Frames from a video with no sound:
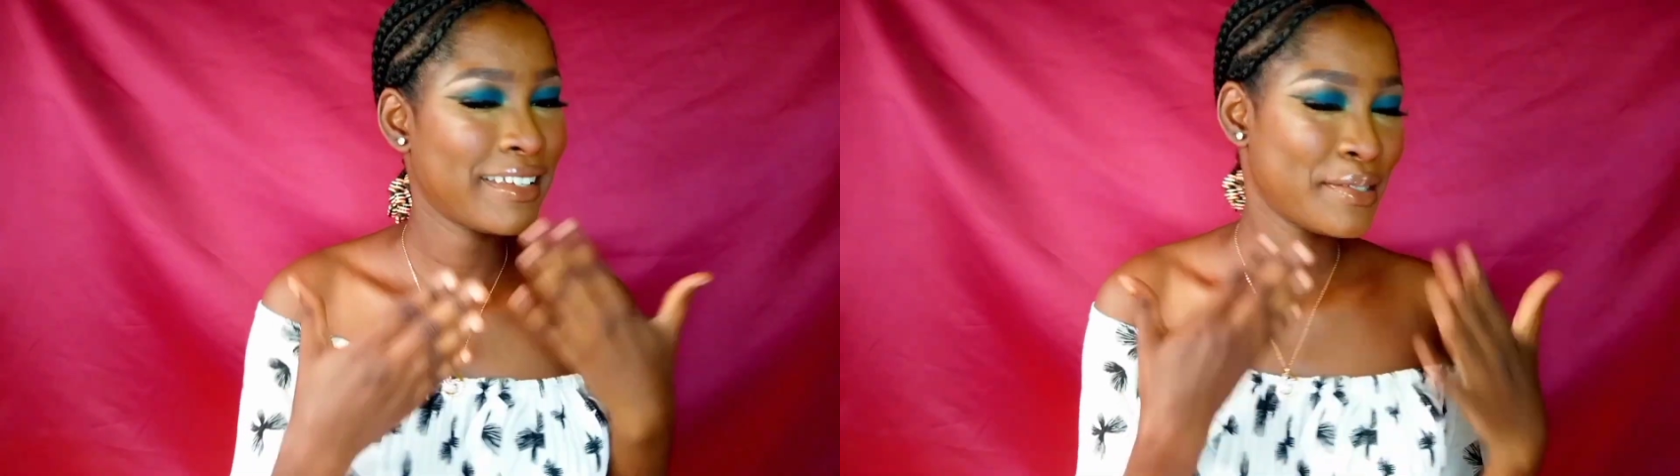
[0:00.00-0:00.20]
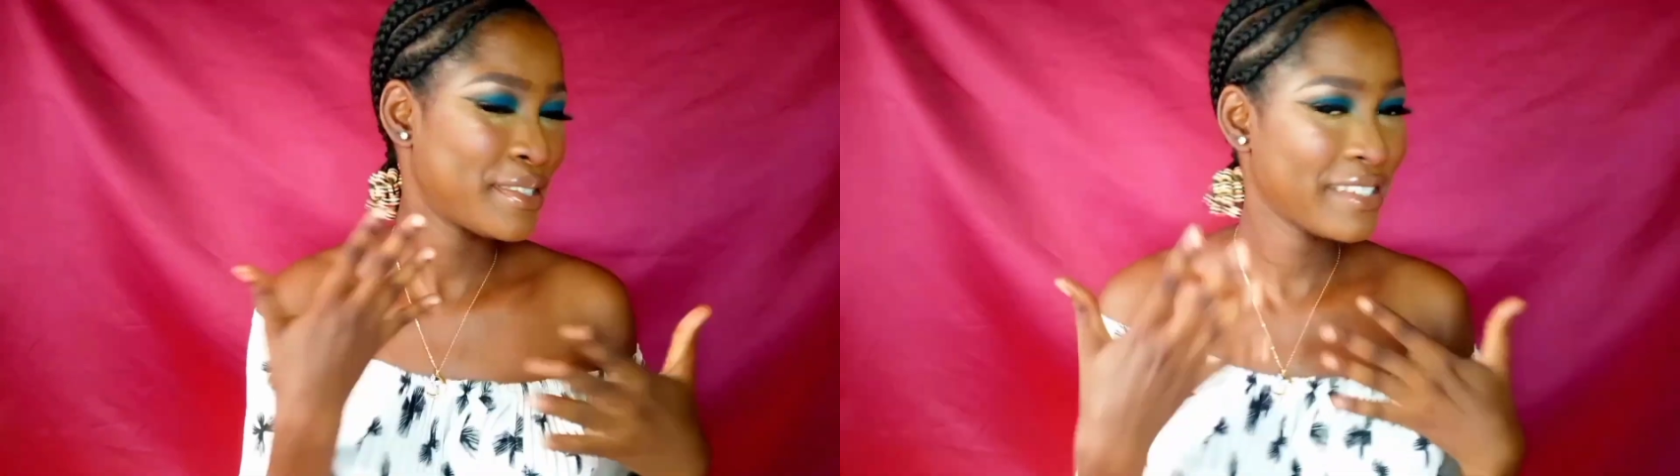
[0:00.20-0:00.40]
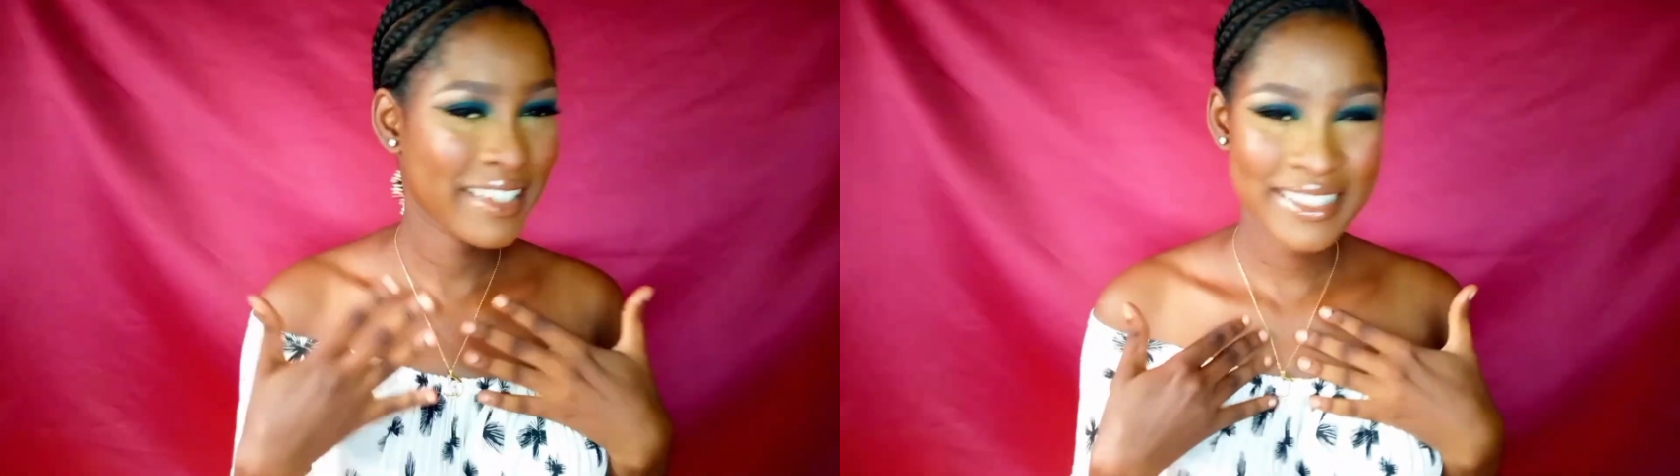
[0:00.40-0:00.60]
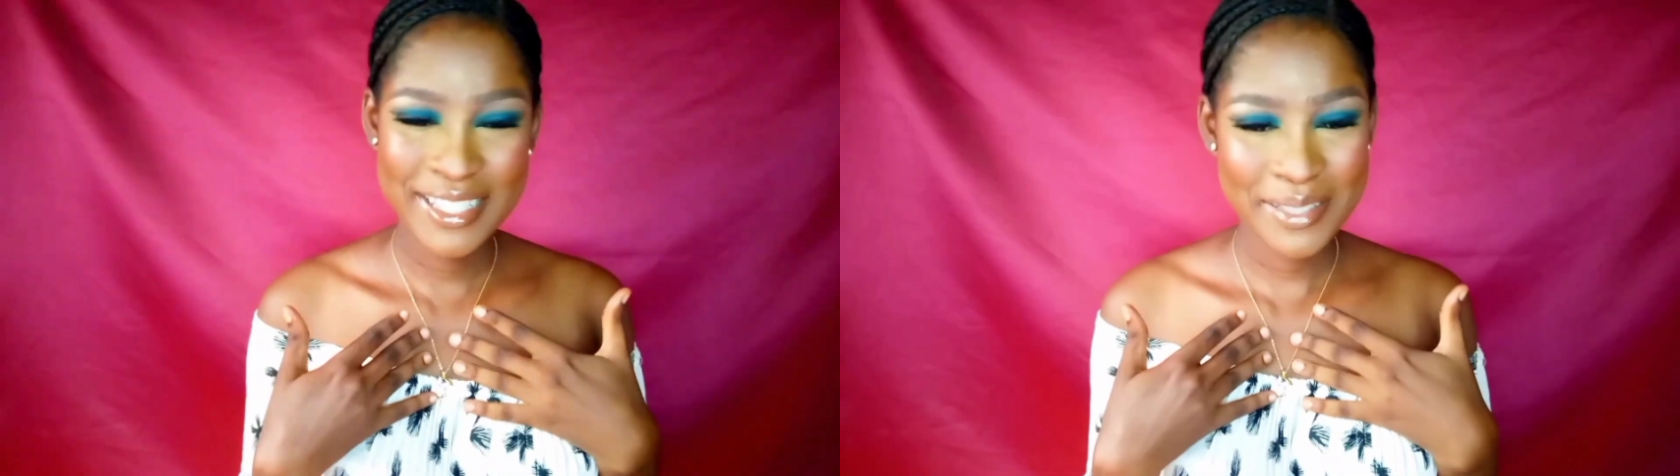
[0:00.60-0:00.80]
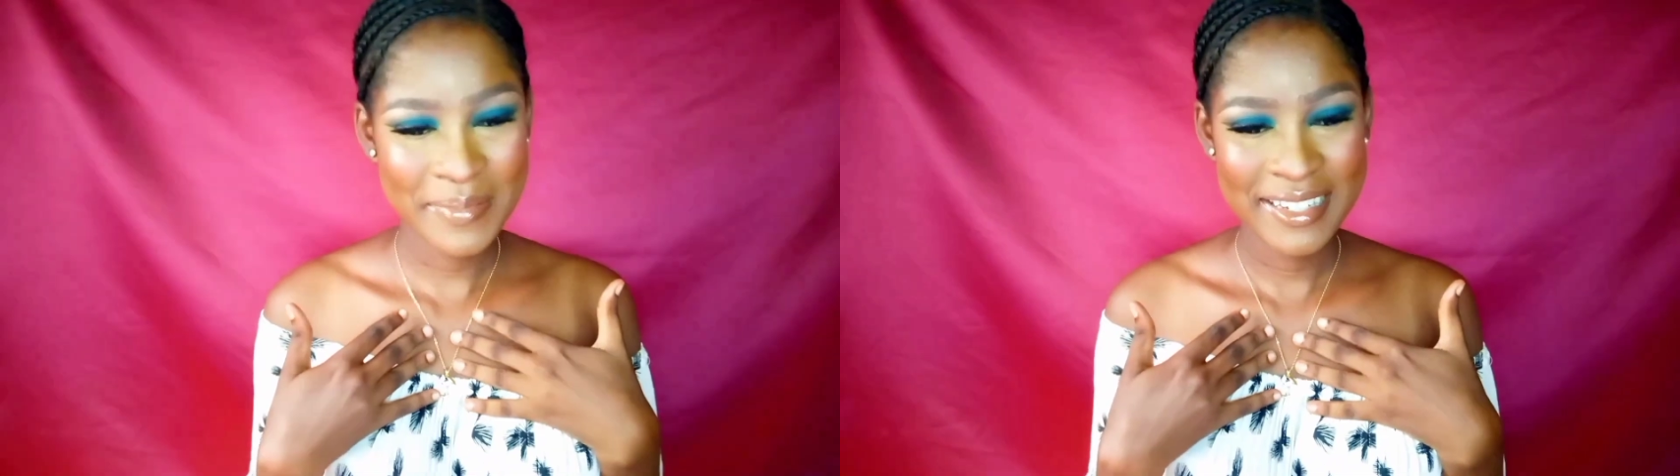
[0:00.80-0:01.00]
Apart from
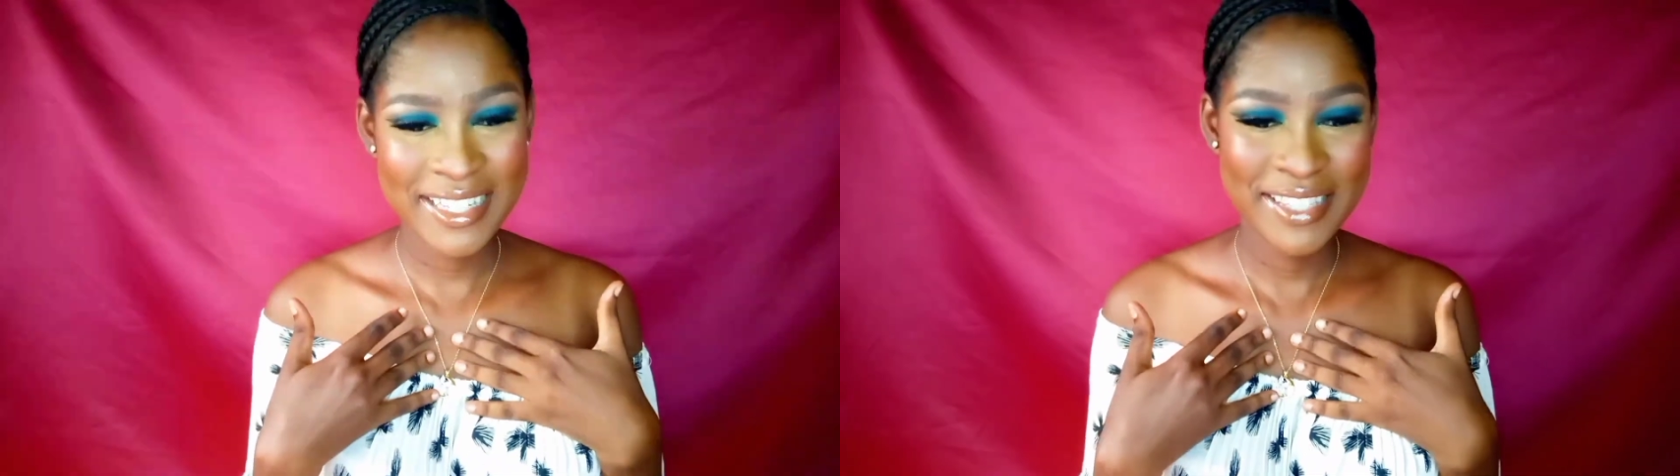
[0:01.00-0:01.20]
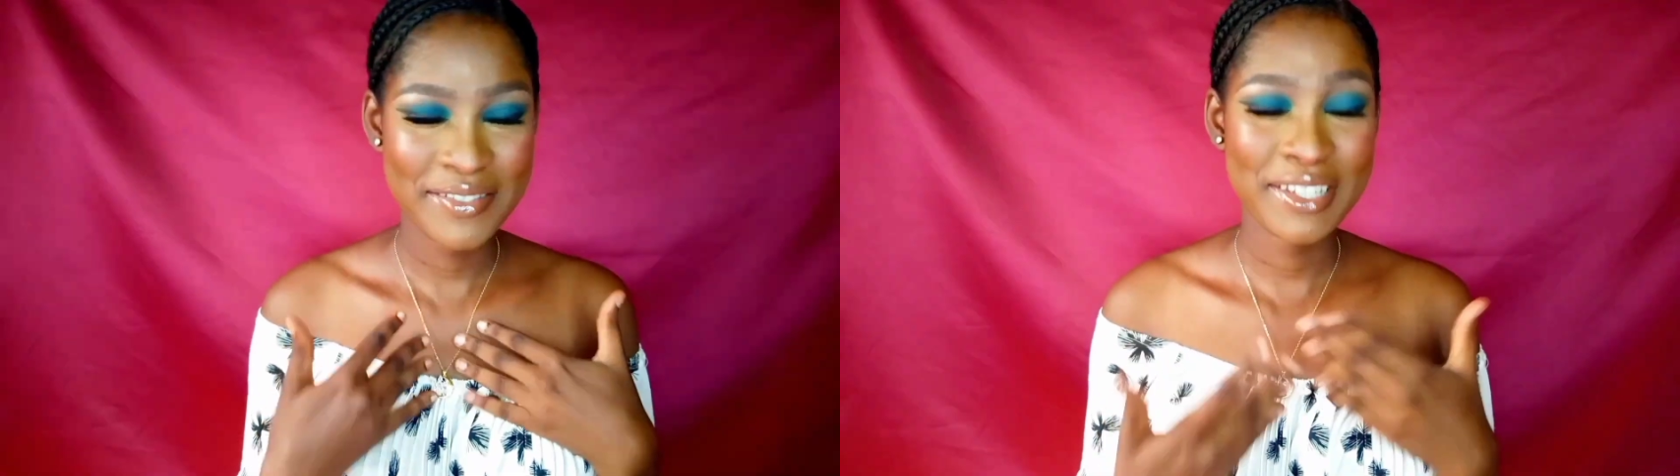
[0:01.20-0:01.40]
the eyes,